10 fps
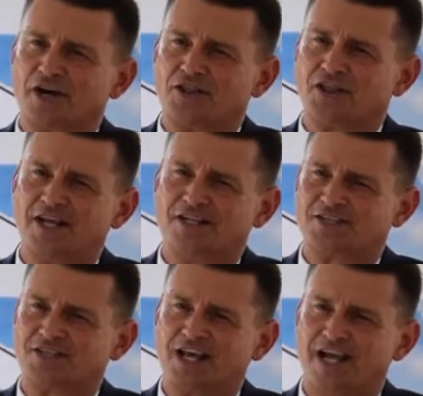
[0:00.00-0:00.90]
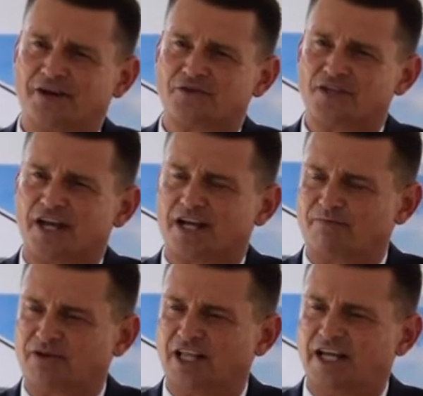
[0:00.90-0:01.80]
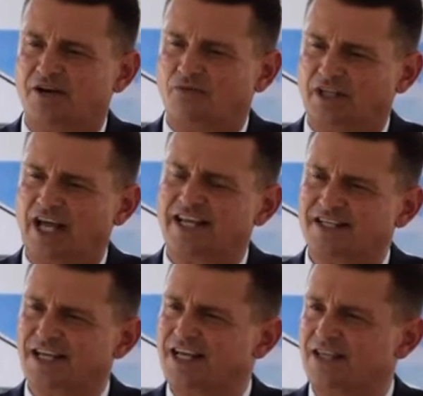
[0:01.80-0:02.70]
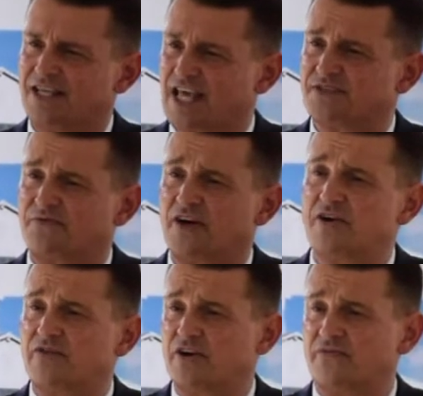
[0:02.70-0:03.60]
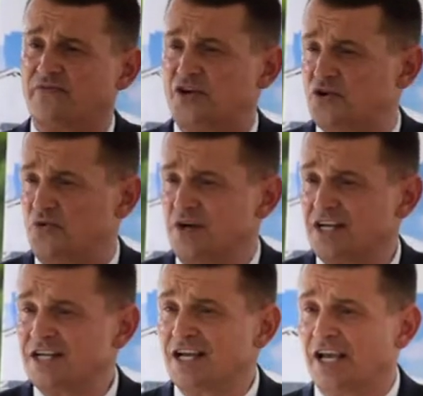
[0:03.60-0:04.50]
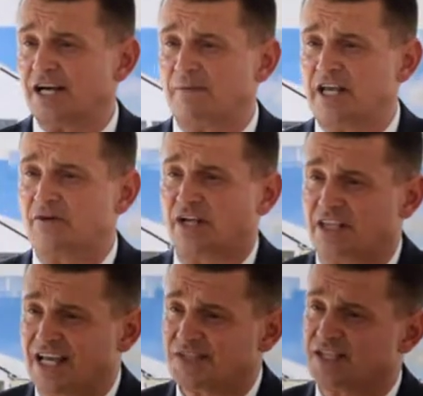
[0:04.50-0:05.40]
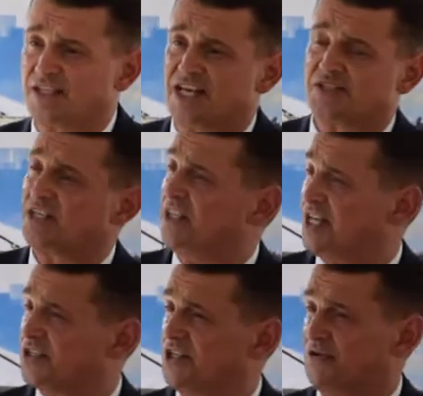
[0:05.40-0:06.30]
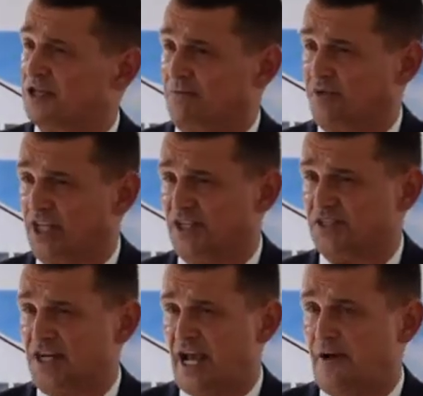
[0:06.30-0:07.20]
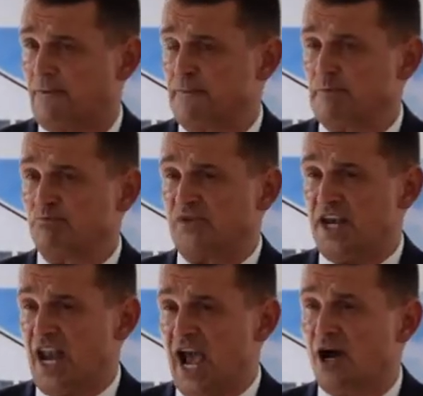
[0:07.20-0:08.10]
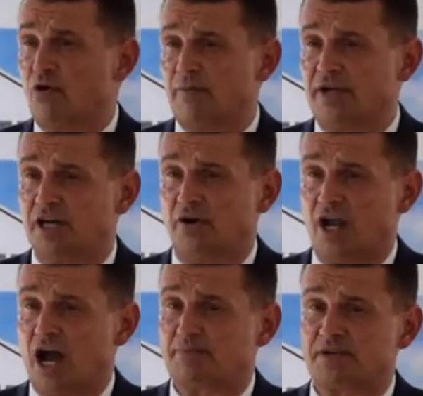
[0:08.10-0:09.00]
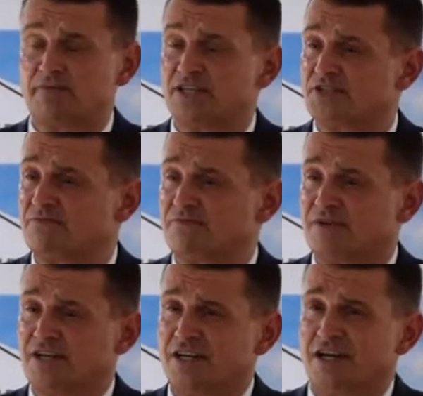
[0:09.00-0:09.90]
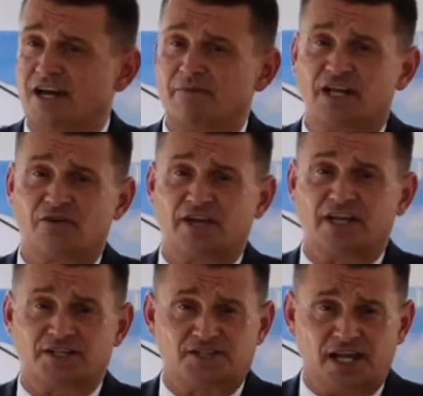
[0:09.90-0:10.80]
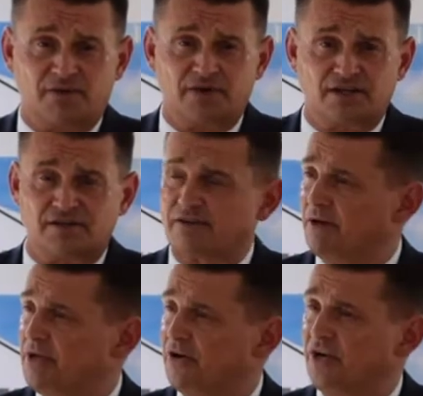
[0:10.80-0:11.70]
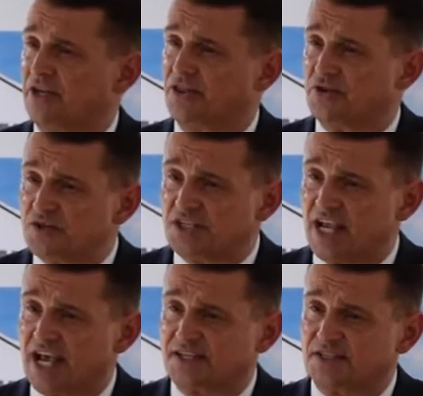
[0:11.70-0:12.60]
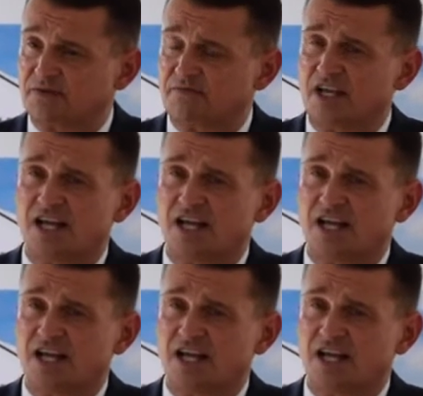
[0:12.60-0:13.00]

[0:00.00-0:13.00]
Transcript: thing to say other than a complaint. Well, I can tell you that's very, very few. And I'm hearing less and less and less of those complaints now. Now I'm hearing optimism, I'm hearing excitement, I'm hearing enthusiasm